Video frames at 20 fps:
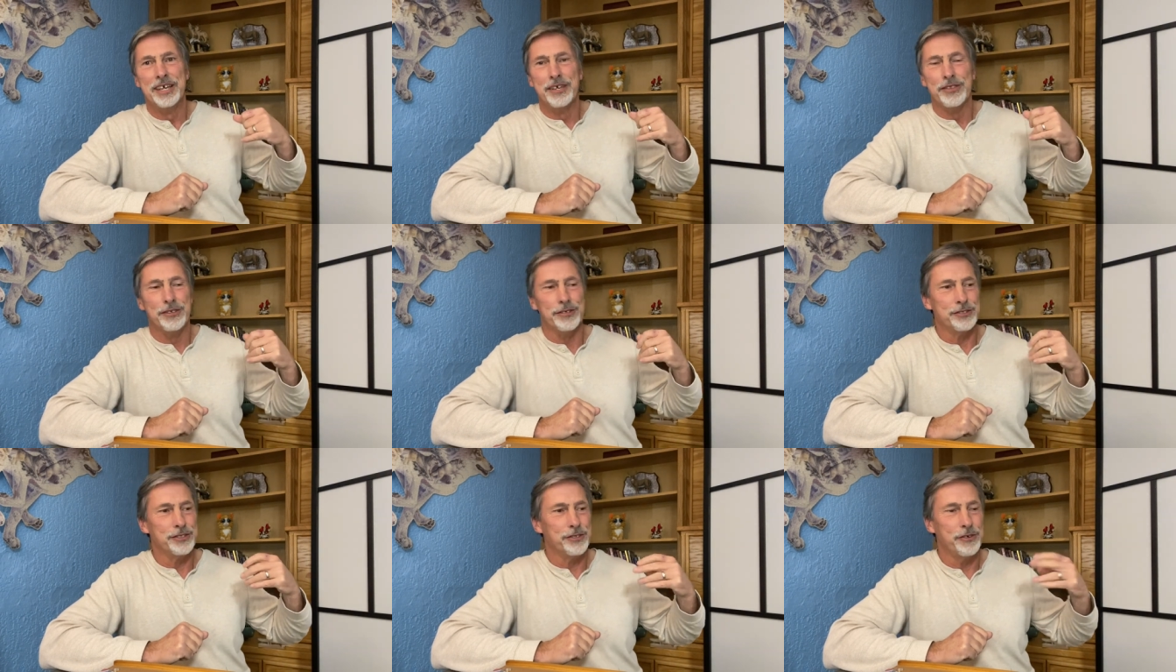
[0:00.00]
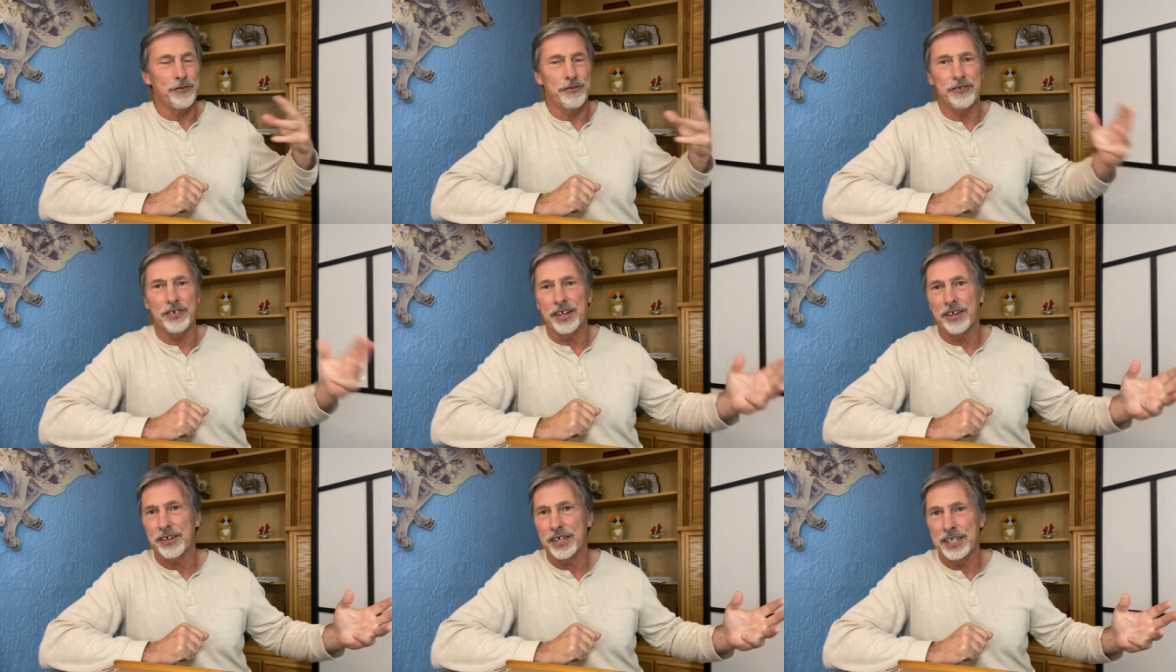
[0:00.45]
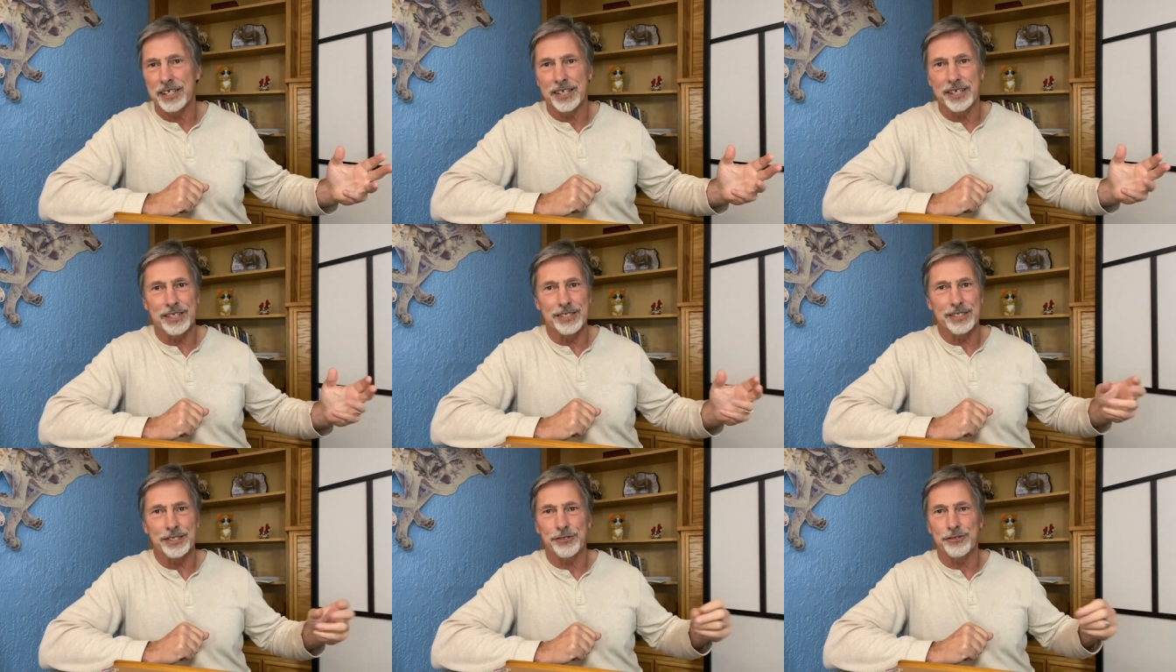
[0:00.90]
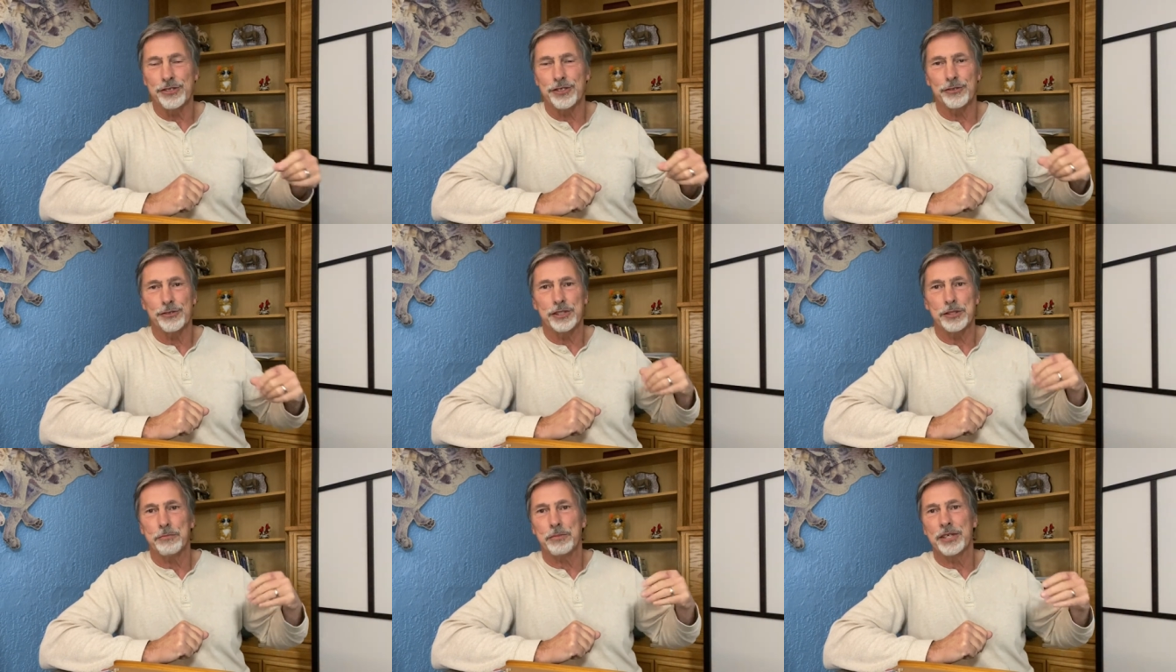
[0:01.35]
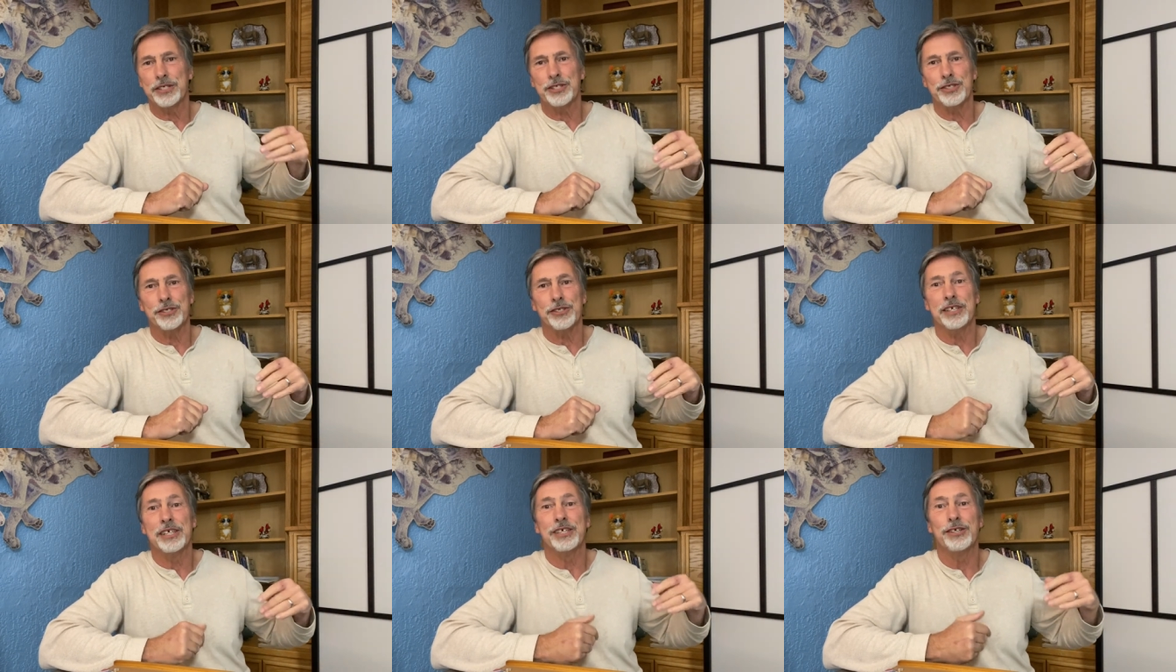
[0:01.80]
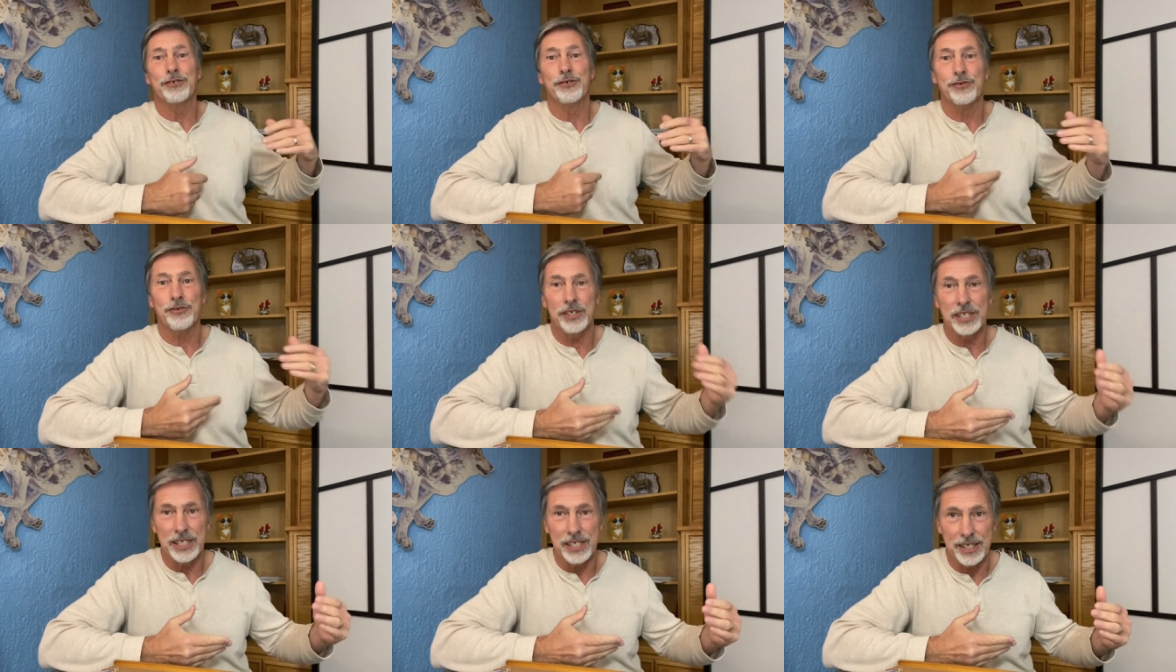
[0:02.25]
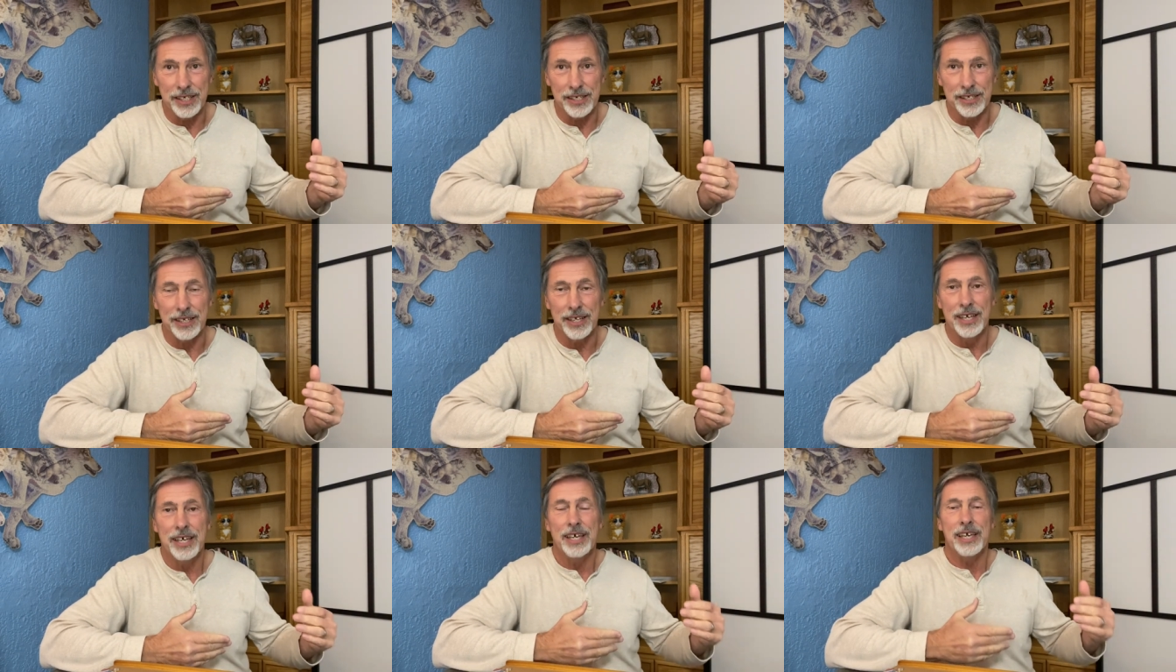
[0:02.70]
There's no fairy dust. There's no special ingredient.